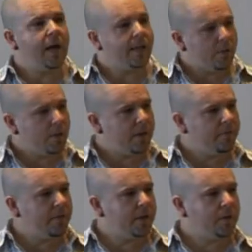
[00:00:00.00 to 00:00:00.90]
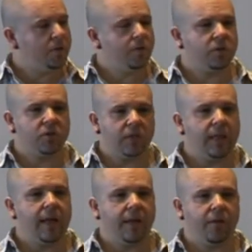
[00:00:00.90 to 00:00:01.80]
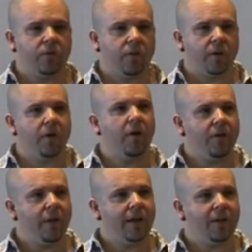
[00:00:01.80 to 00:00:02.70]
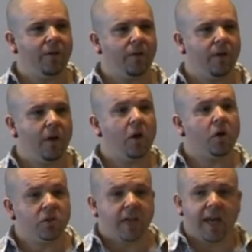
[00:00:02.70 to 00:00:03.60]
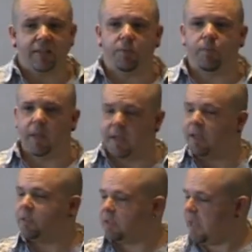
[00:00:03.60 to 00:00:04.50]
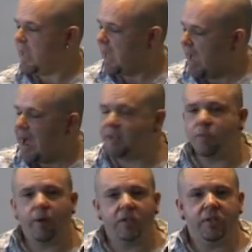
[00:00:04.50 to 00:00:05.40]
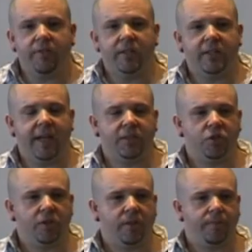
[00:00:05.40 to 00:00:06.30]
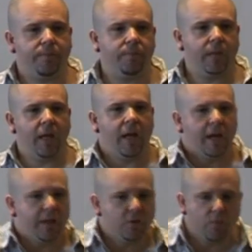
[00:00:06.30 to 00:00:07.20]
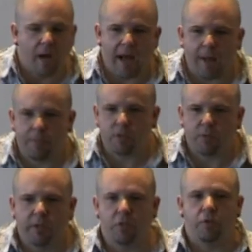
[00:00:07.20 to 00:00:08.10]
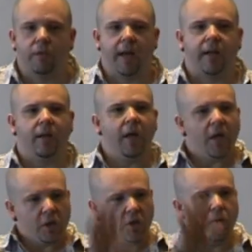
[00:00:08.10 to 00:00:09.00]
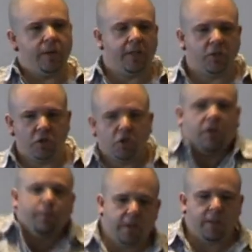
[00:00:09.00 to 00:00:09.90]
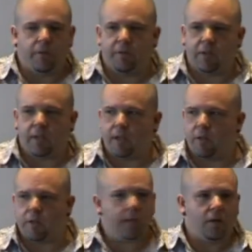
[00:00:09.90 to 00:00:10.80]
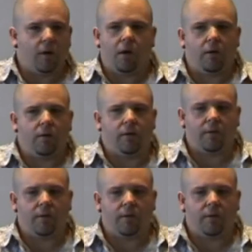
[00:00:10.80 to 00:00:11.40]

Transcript: then what I'd invite you to do is just say thank you to it. Go, oh, thank you. Because it has a positive intention. Here's what happens when you do that. You know when you jump in the movies theater, then you go, oh,